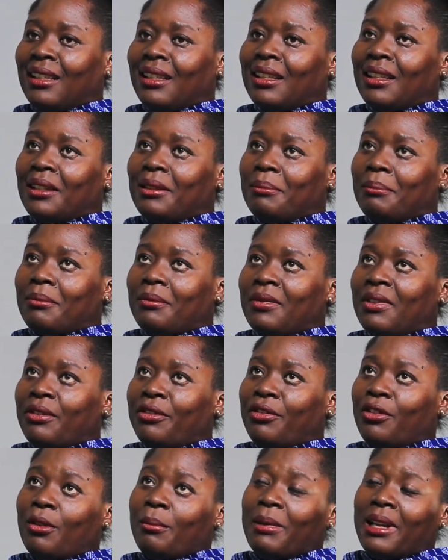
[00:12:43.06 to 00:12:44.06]

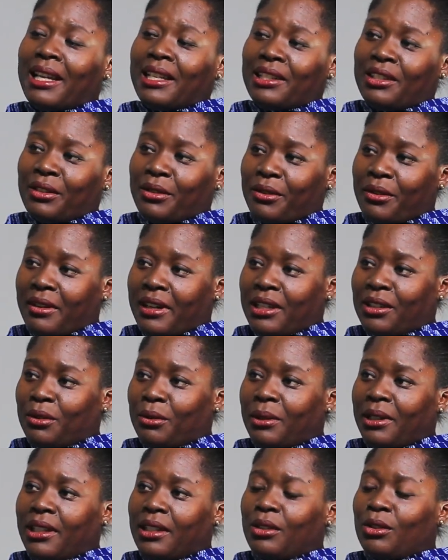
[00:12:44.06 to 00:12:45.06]
From
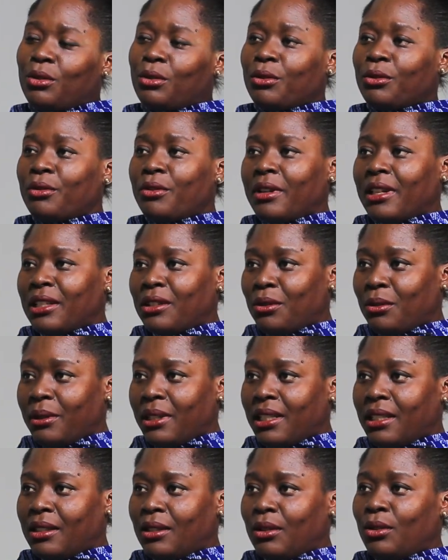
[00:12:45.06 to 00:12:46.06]
undergraduate to
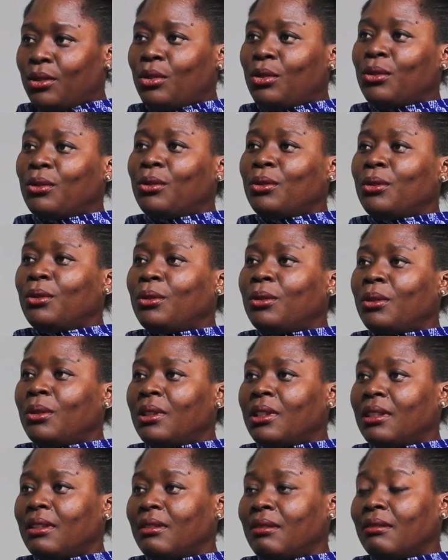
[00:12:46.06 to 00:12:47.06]
graduate to
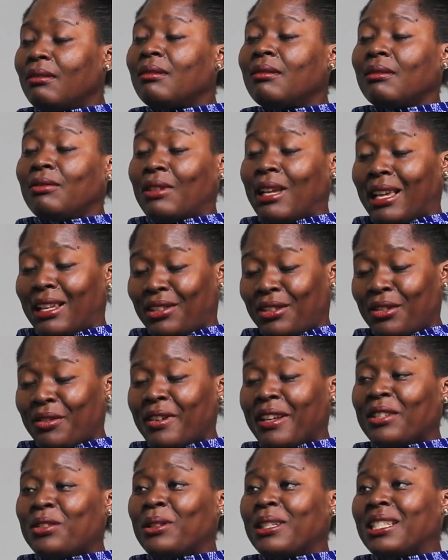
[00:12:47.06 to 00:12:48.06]

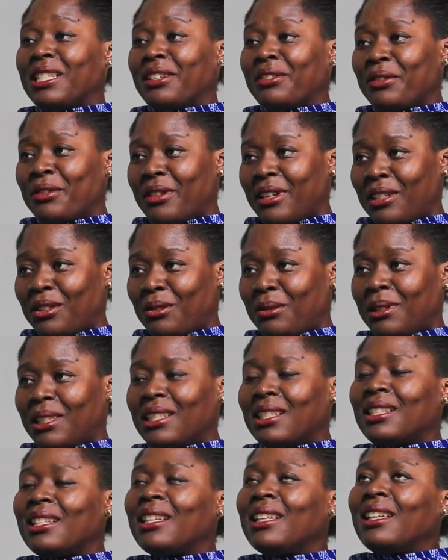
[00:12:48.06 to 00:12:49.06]
undergraduate and
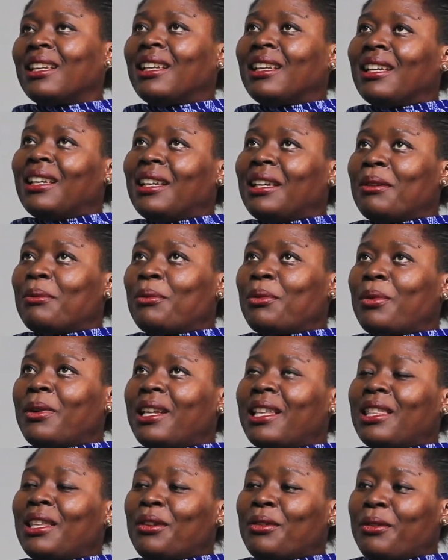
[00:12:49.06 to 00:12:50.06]
graduate.
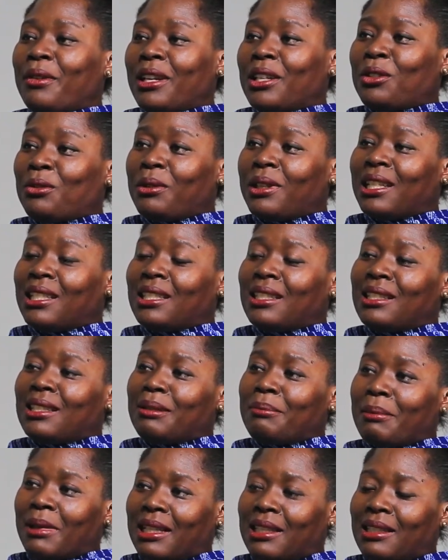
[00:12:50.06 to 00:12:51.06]
Whoever graduates
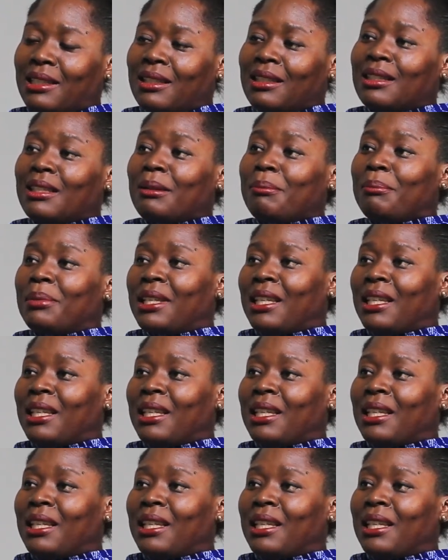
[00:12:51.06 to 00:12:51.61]
is masters and